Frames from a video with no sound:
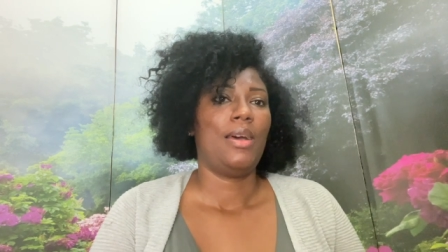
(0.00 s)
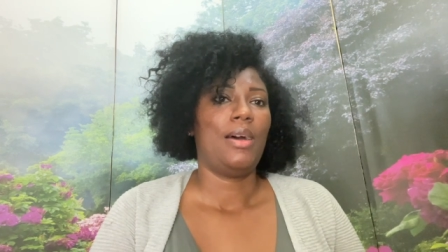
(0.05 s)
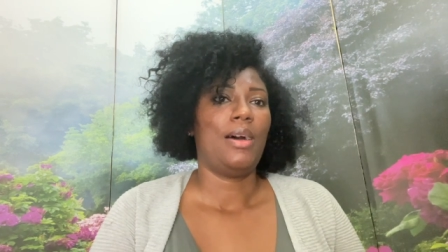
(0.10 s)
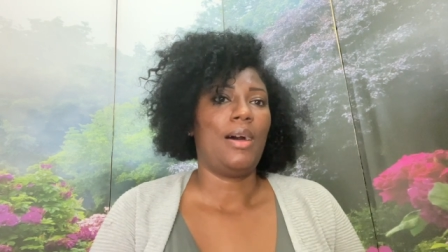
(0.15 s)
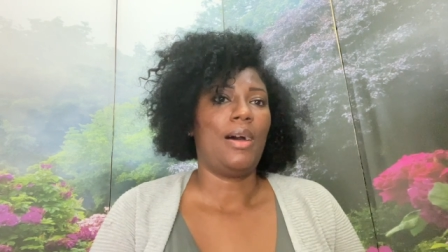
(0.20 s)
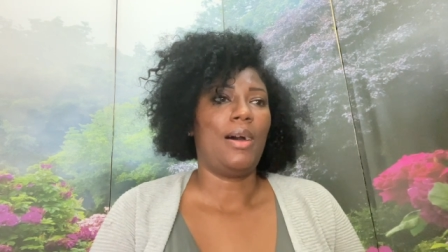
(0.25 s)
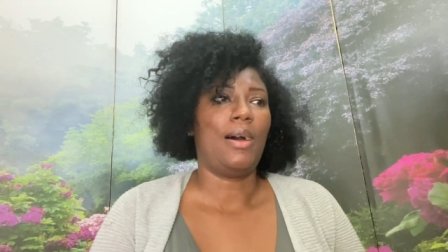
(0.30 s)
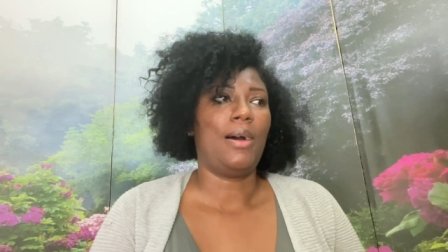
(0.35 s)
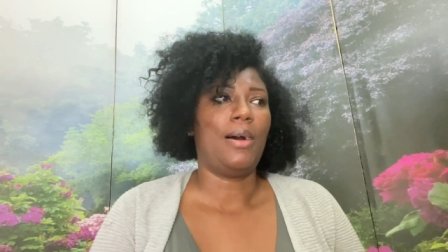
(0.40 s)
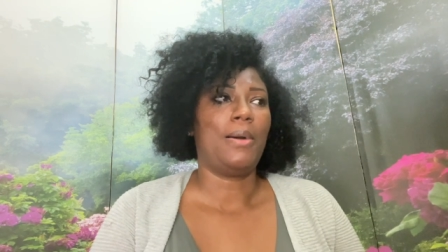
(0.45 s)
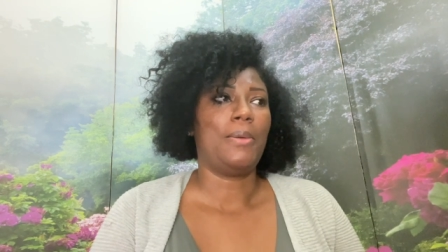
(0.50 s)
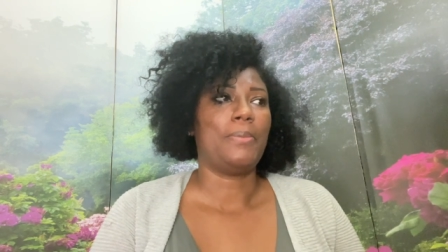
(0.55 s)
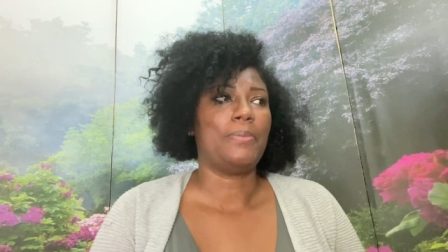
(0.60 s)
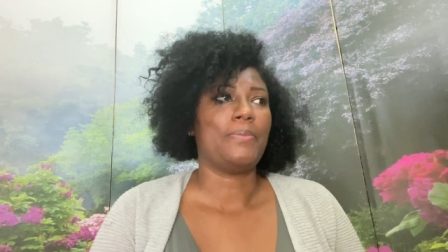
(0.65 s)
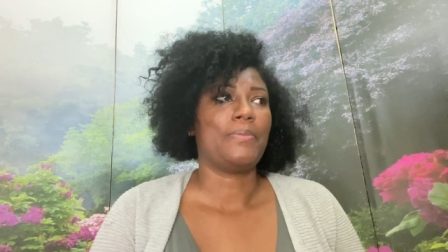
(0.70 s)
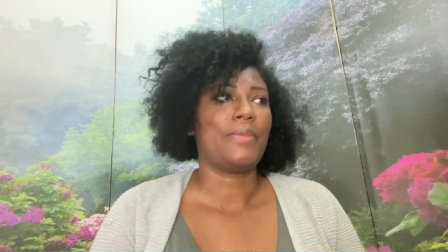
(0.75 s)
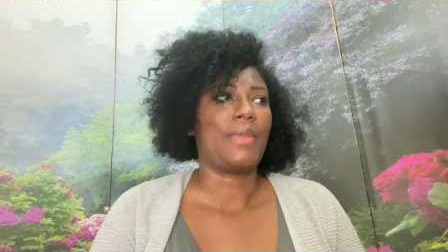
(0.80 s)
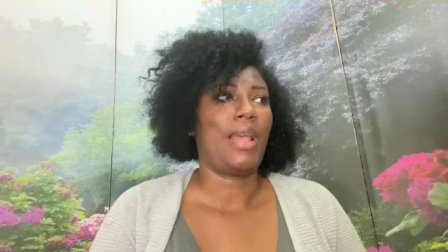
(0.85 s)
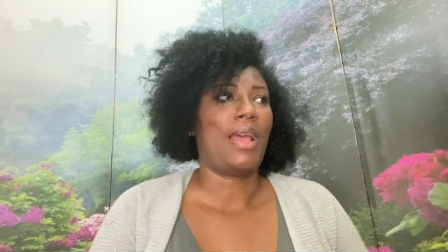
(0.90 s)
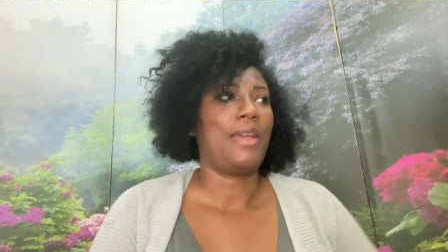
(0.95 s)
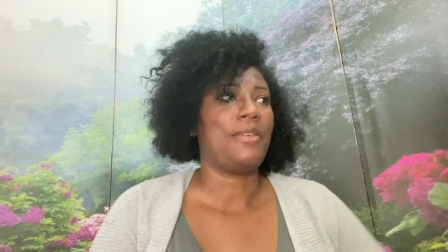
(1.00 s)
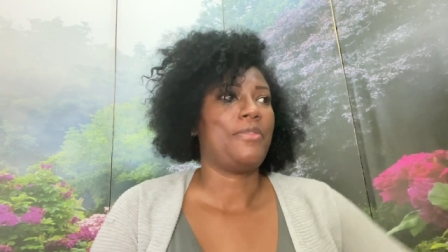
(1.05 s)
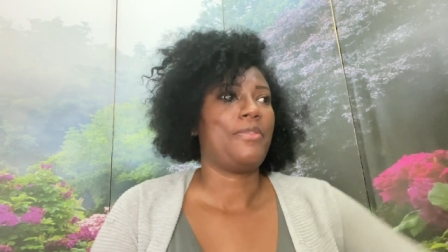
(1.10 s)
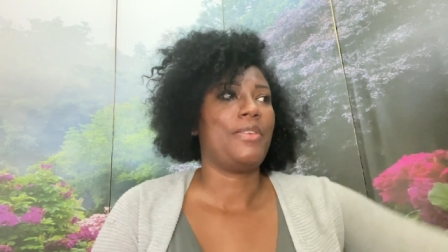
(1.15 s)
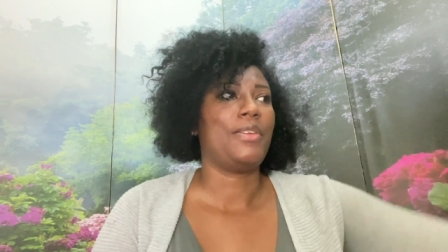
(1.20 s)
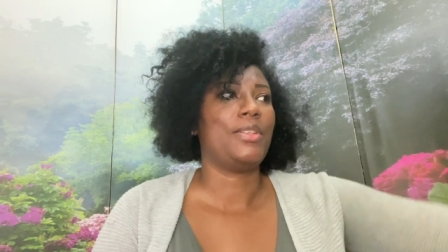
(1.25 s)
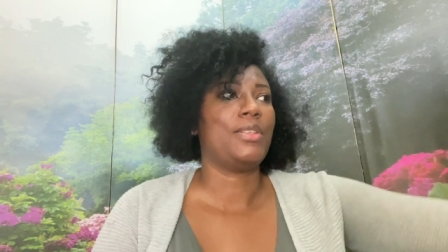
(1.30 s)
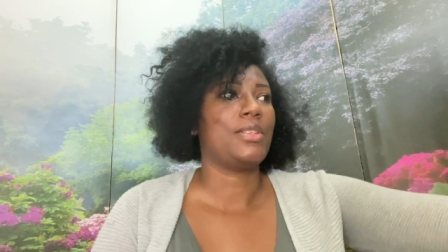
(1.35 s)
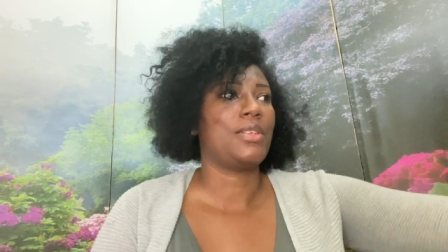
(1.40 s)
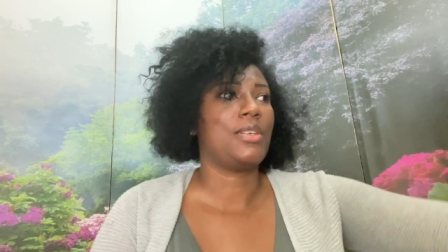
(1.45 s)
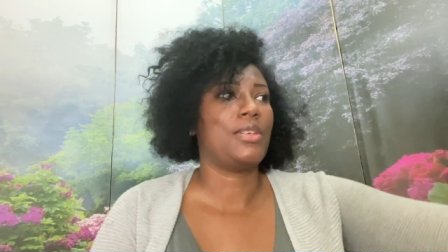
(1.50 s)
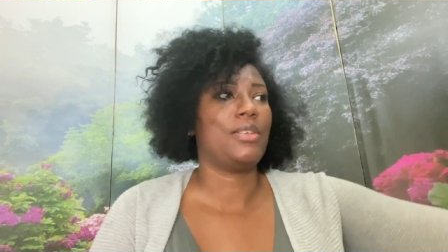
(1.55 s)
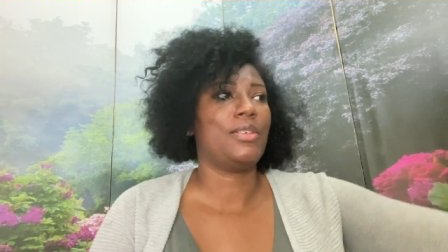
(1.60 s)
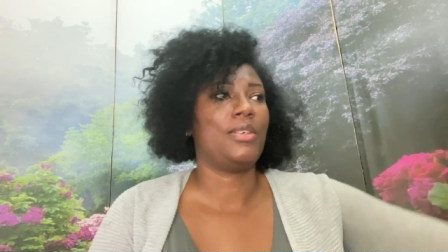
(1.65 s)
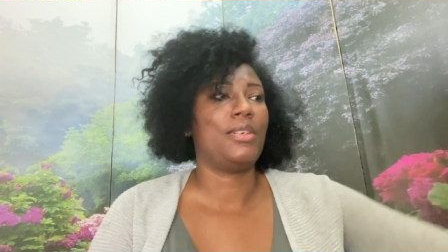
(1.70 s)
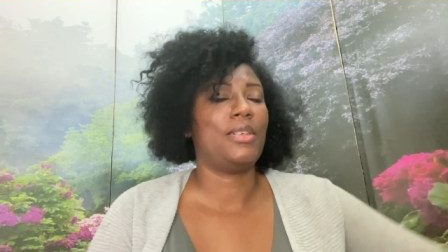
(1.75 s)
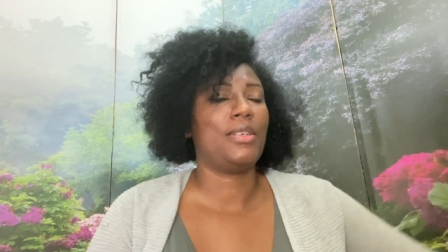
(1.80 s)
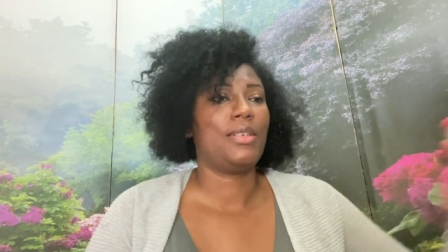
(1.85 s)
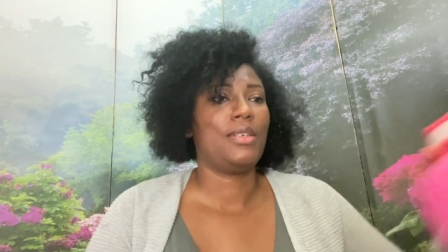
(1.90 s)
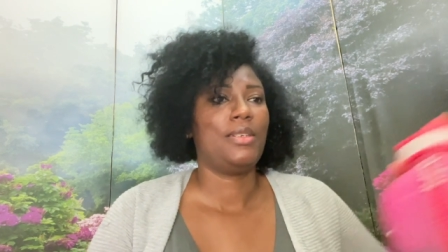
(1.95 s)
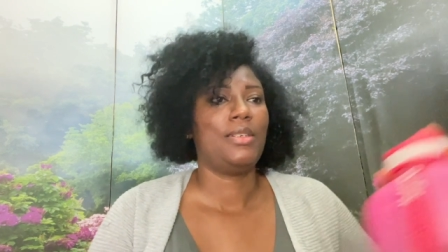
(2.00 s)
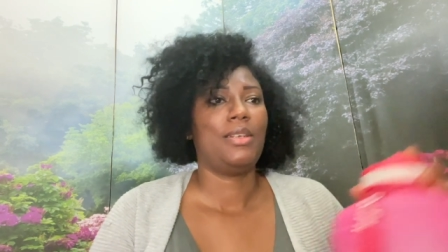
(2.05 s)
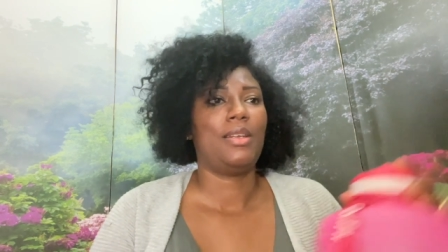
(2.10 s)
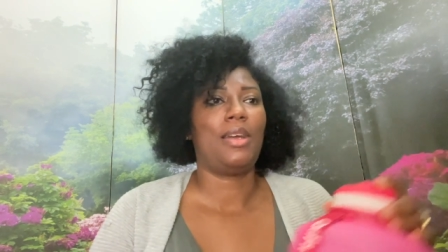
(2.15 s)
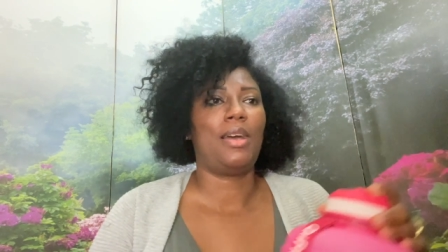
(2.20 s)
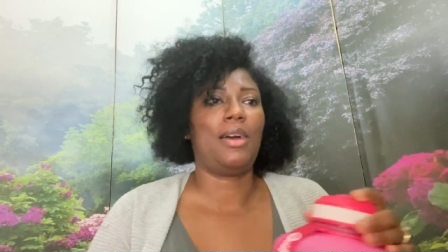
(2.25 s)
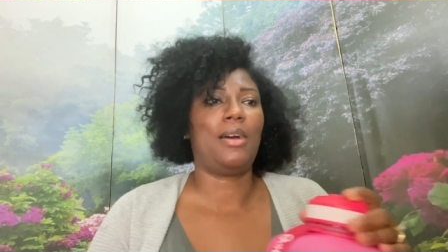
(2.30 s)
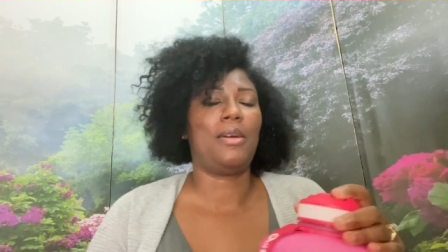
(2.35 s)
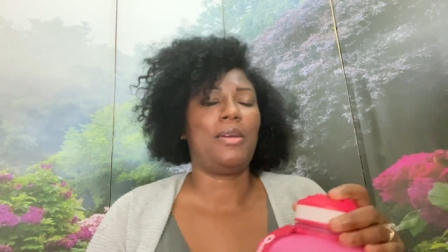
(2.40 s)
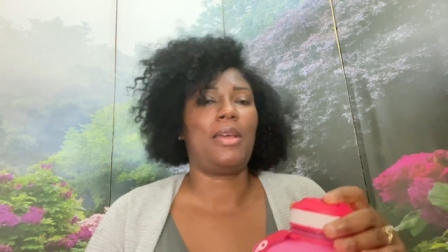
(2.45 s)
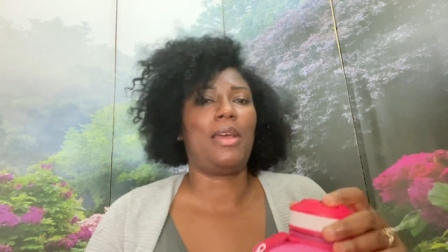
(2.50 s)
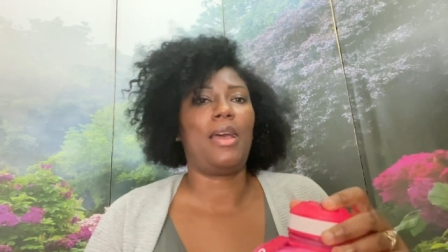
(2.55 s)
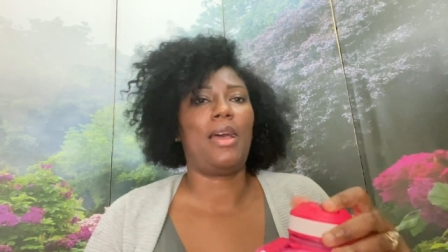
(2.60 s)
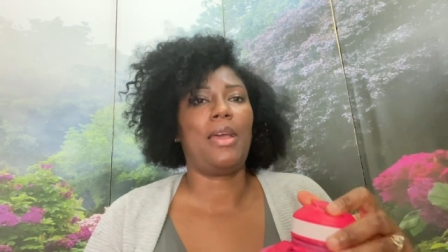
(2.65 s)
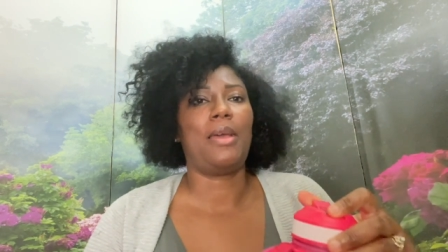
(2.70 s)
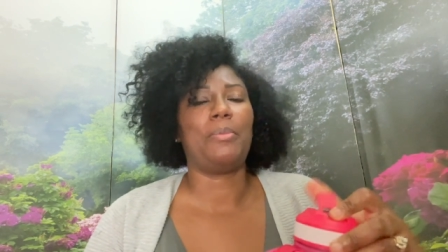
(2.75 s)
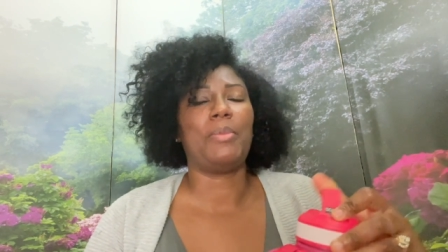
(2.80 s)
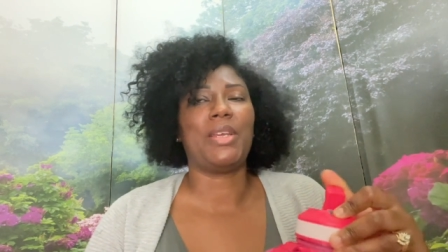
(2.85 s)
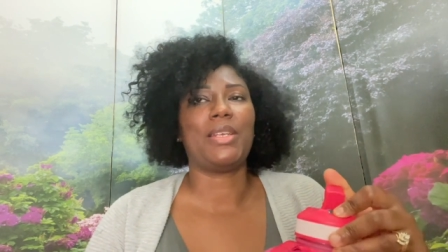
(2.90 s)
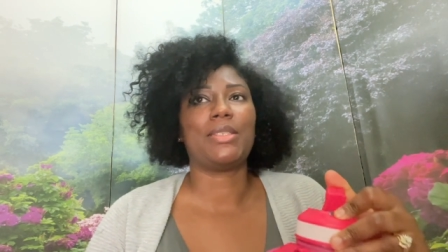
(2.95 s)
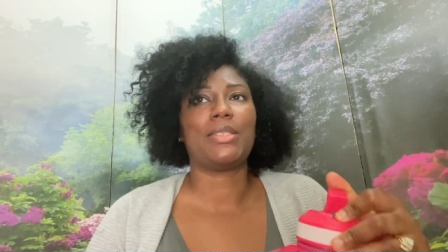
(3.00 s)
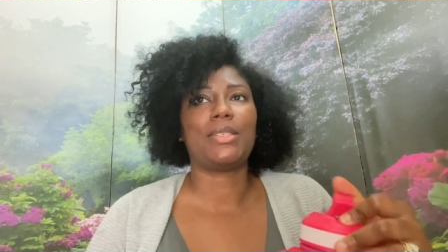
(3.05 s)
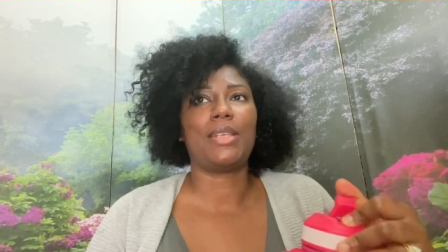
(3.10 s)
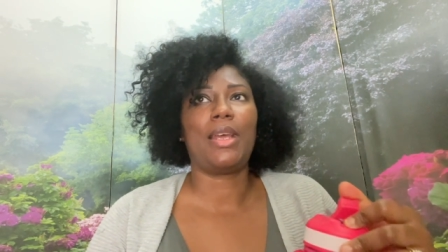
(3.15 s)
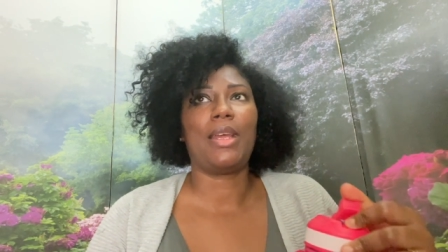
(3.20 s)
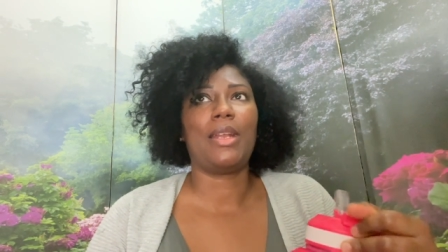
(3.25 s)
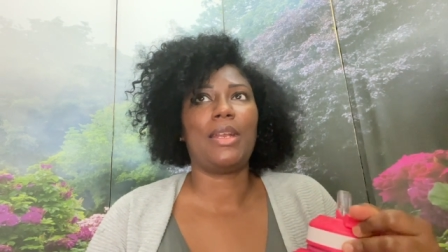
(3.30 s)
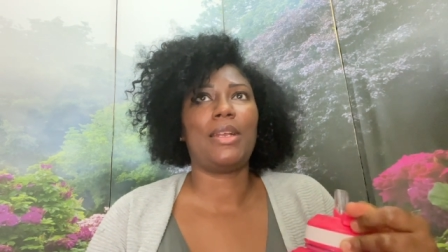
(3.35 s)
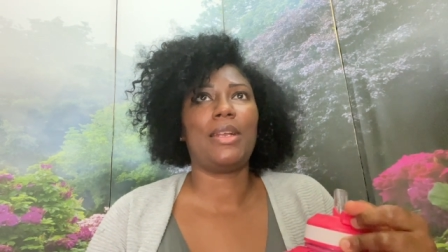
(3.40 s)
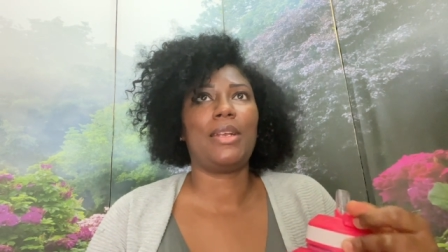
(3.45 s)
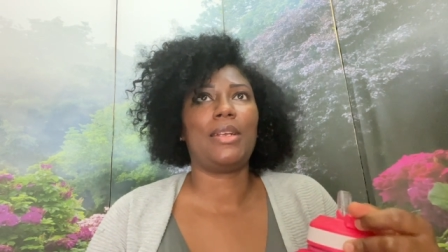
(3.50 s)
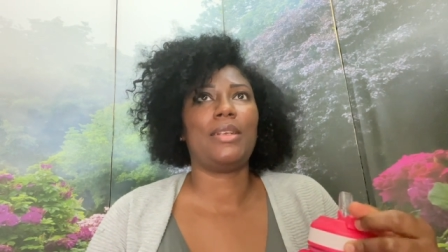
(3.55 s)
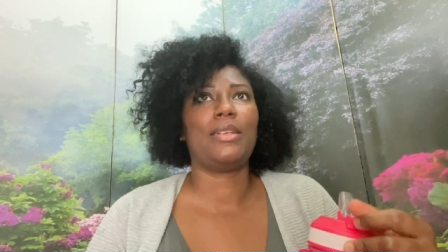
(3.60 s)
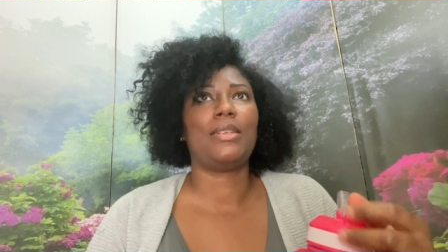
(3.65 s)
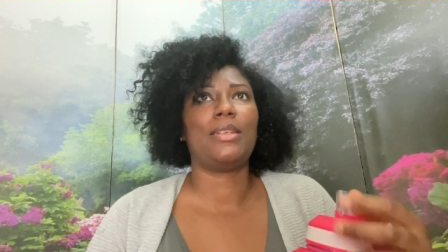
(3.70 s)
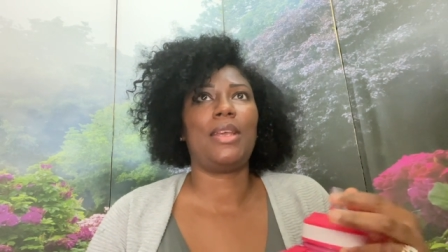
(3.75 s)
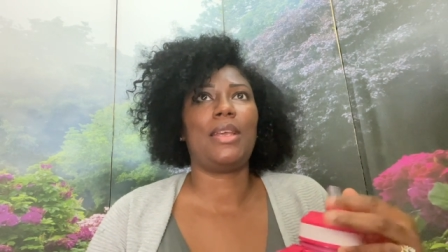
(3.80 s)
um i feel good i i'm excited